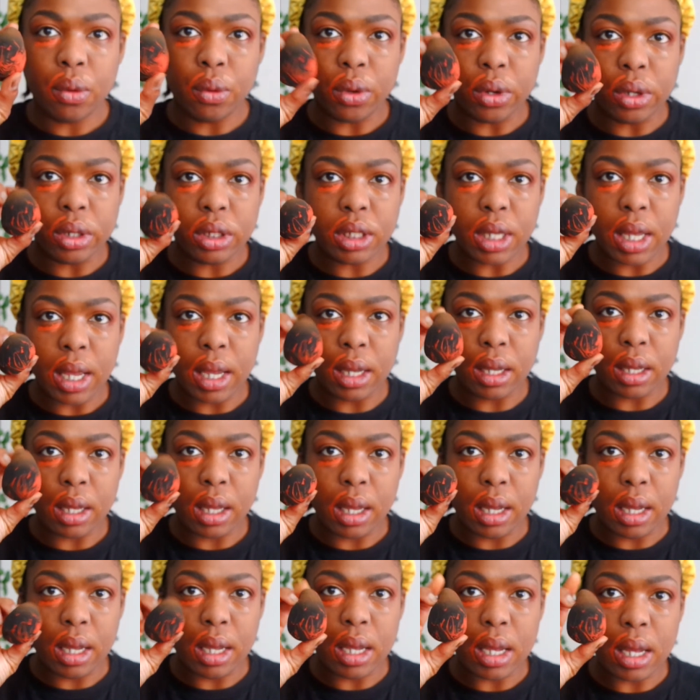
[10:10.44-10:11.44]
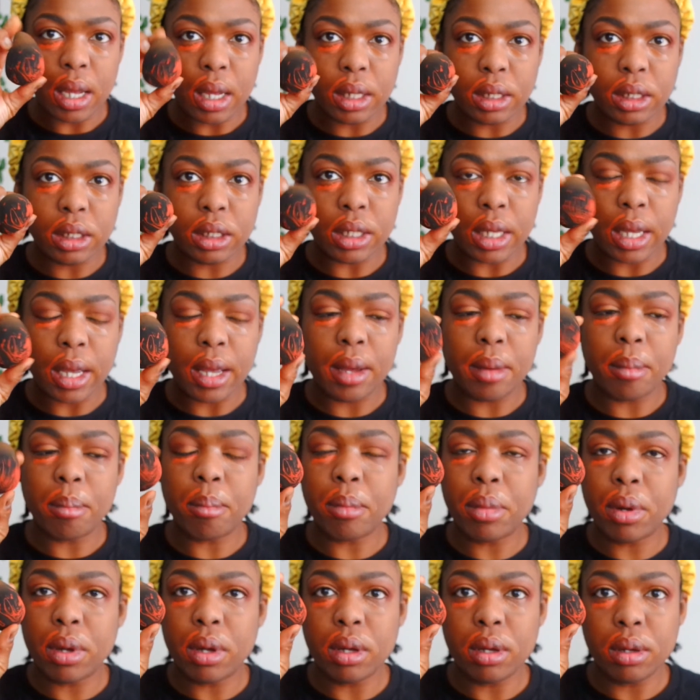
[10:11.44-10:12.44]
I'll take a damp,
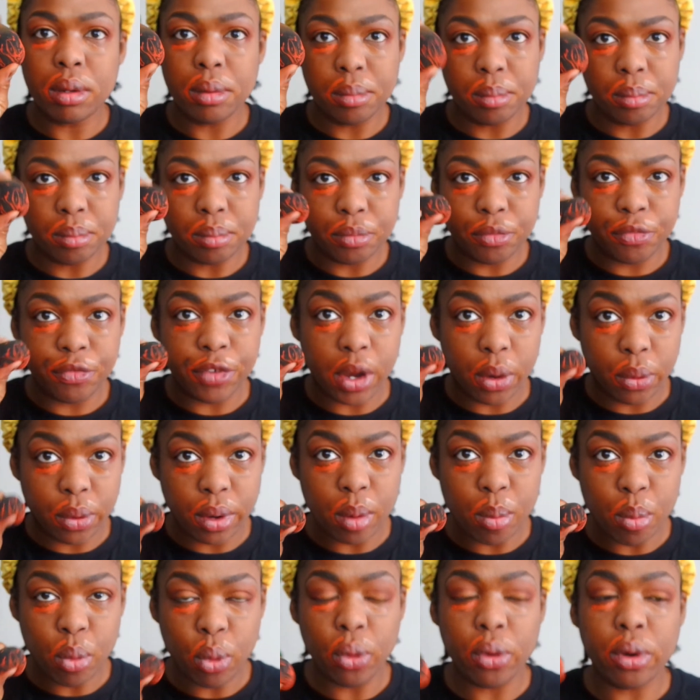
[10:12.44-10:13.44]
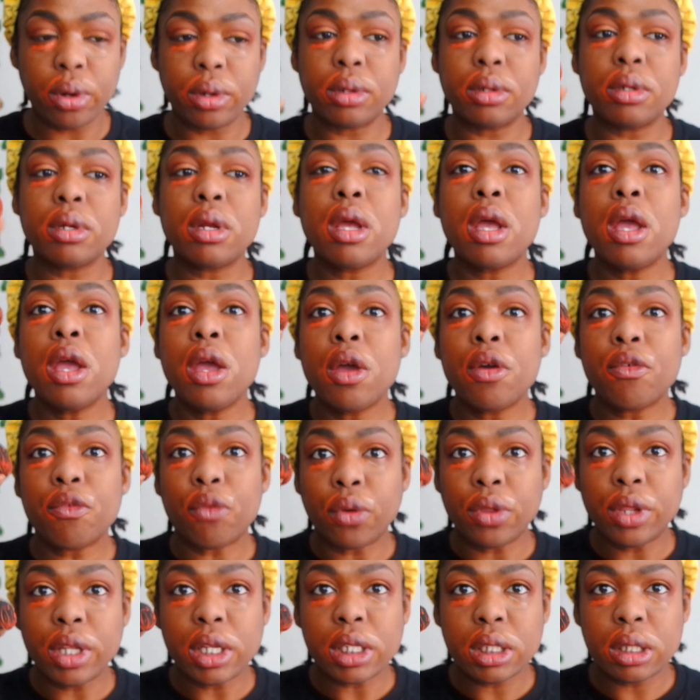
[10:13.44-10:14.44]
very important
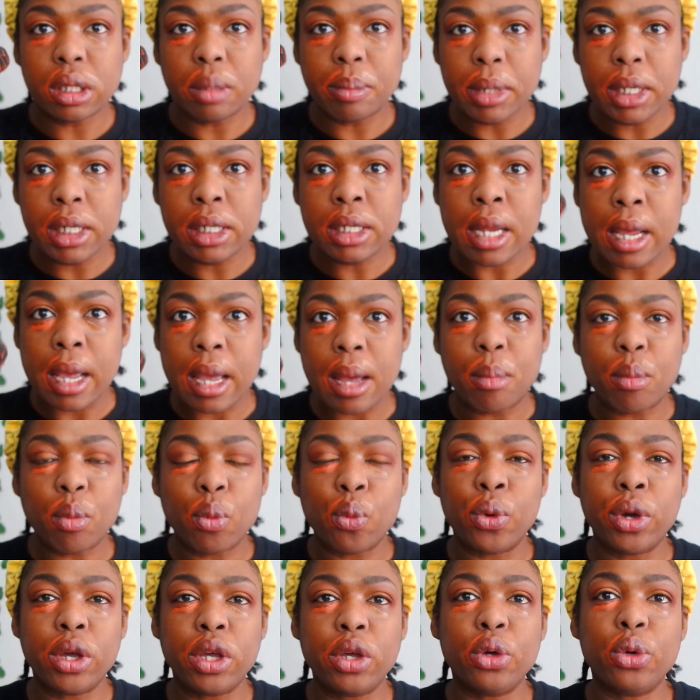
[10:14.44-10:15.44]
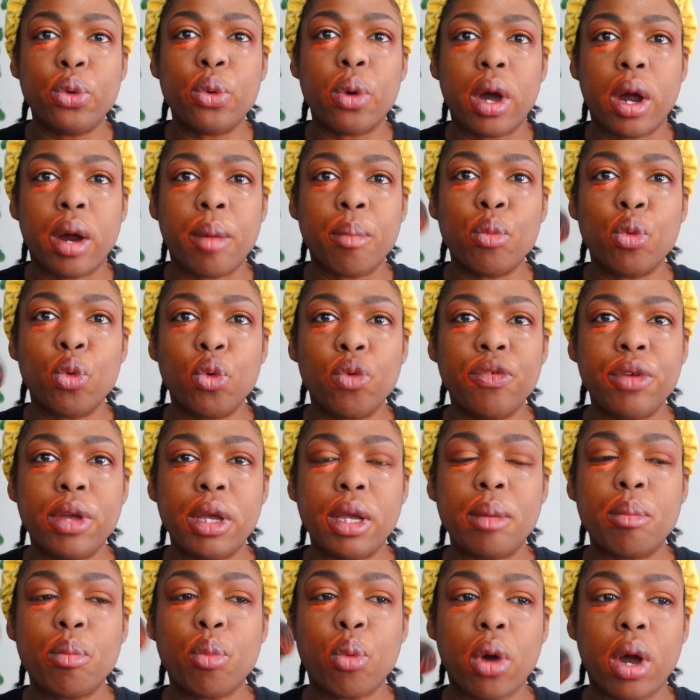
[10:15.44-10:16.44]
for this to be damp when you are
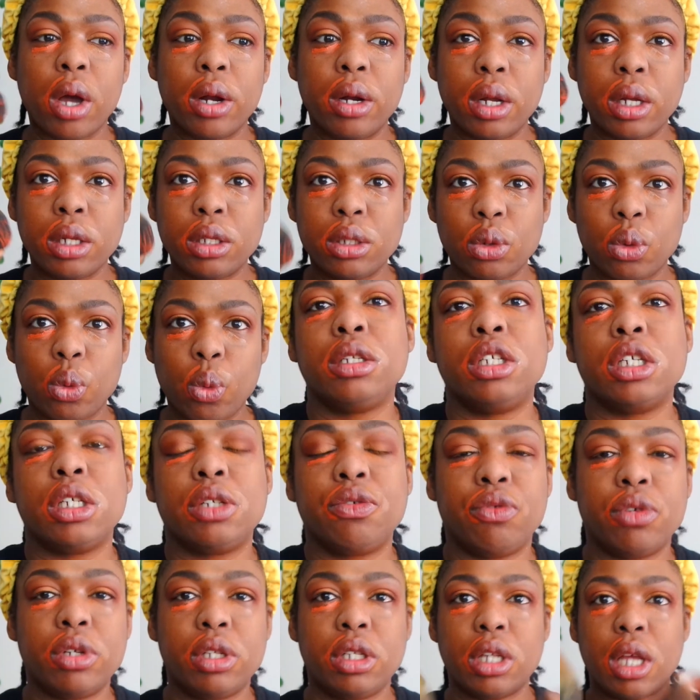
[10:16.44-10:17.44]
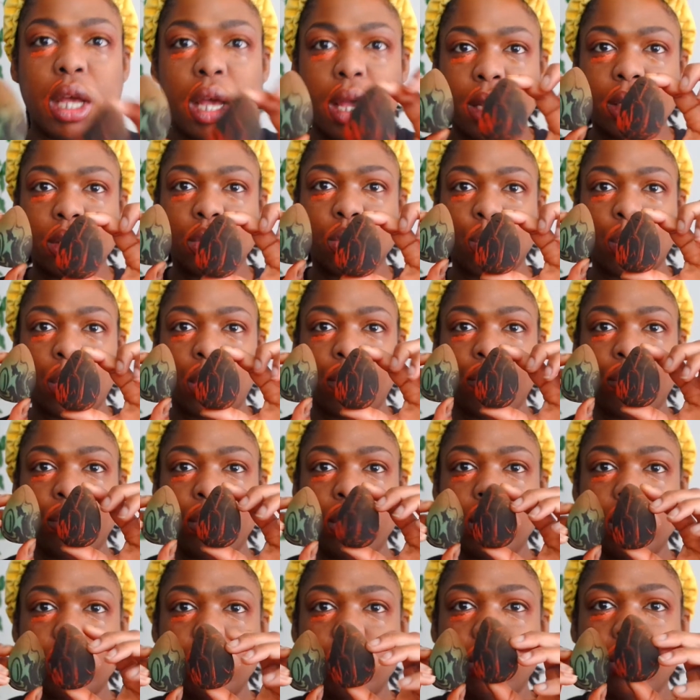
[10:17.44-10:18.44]
moving products. Just for size
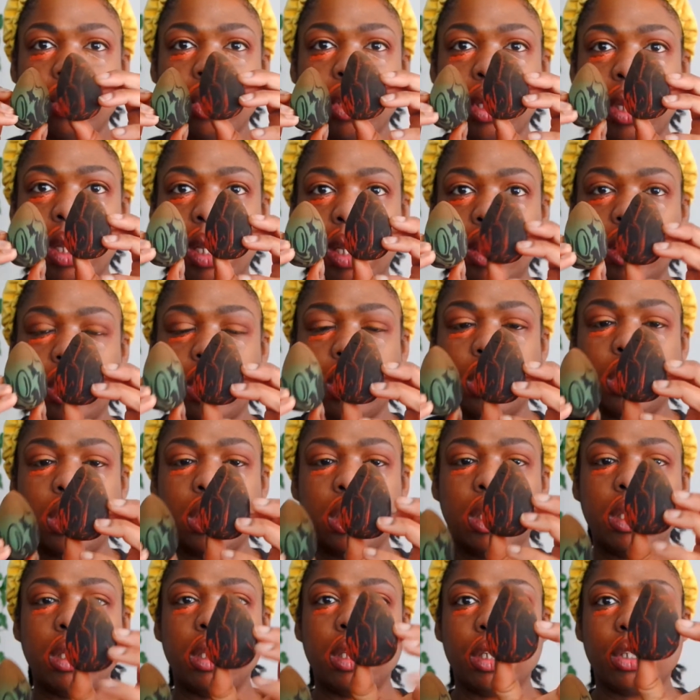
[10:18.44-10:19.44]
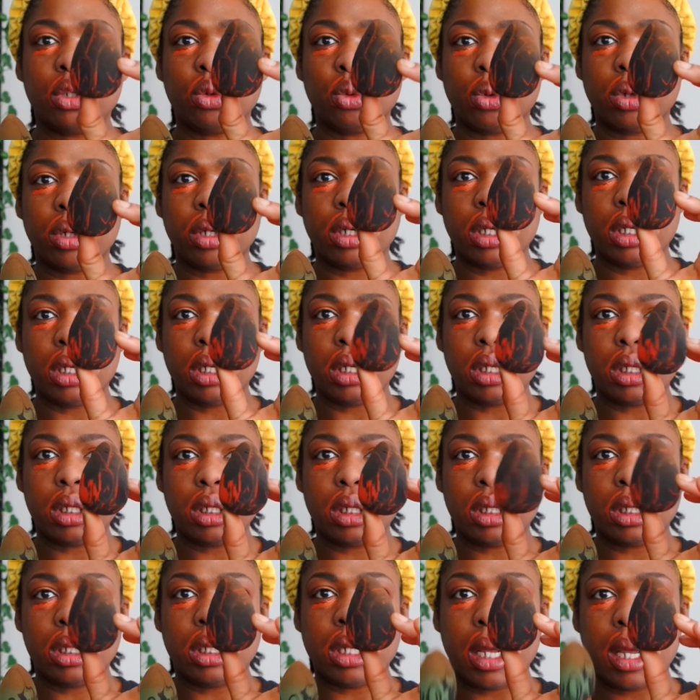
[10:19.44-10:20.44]
reference, you can kind of see this one
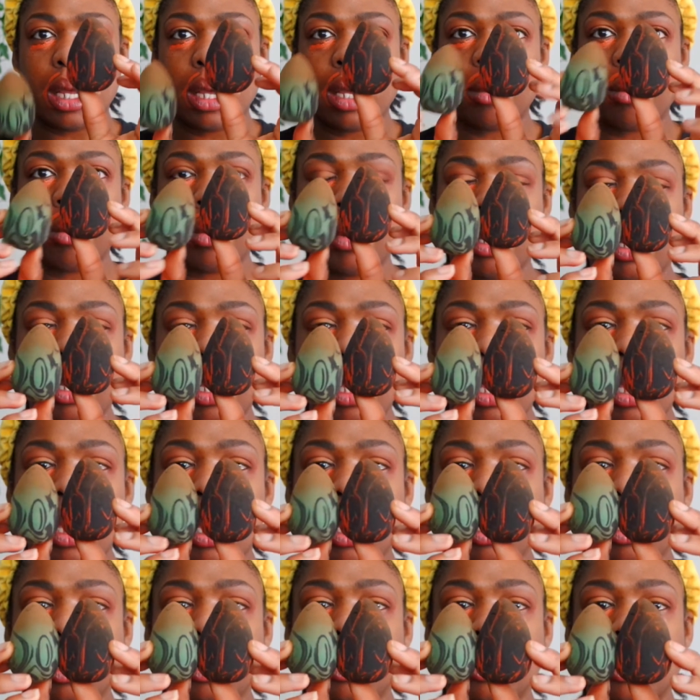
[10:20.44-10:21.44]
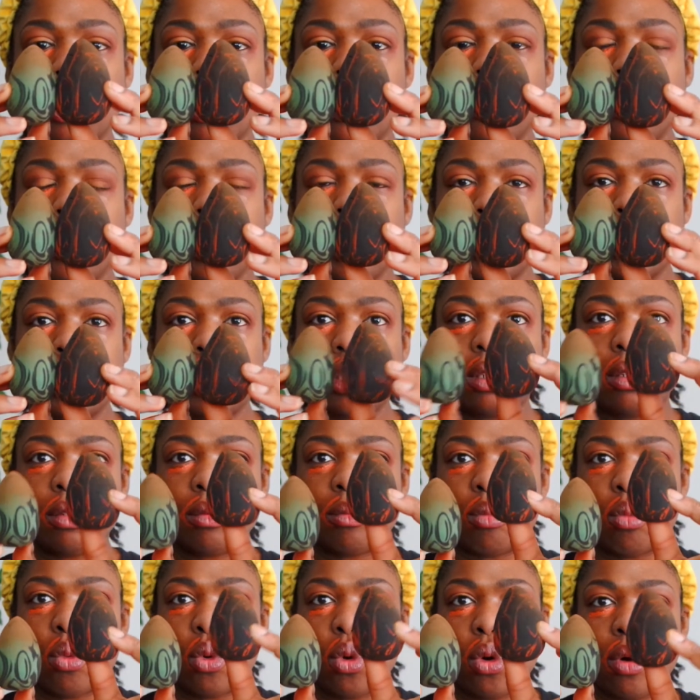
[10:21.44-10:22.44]
is damp. so it's
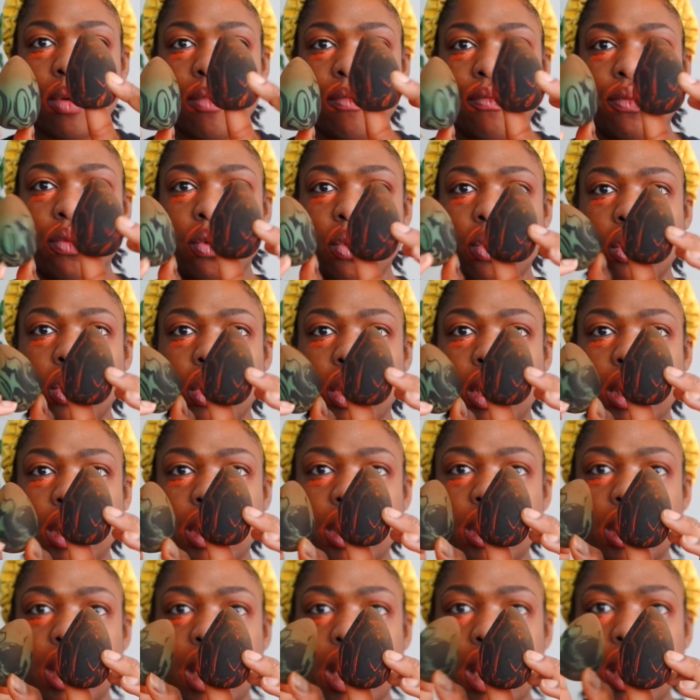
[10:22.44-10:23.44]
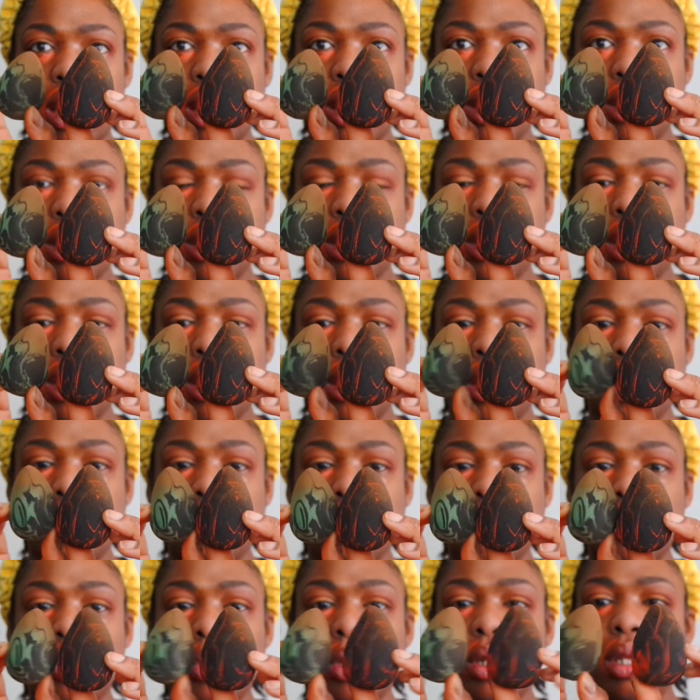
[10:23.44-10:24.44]
more full in size than
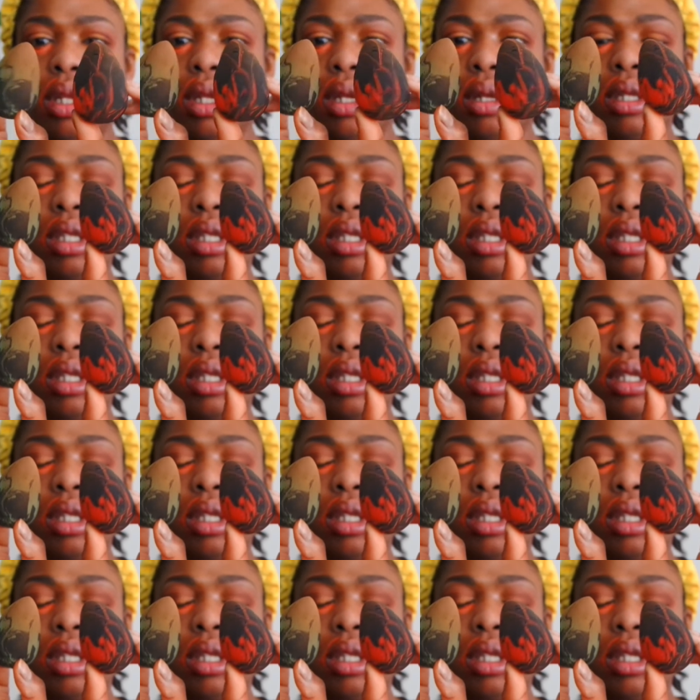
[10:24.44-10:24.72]
this one.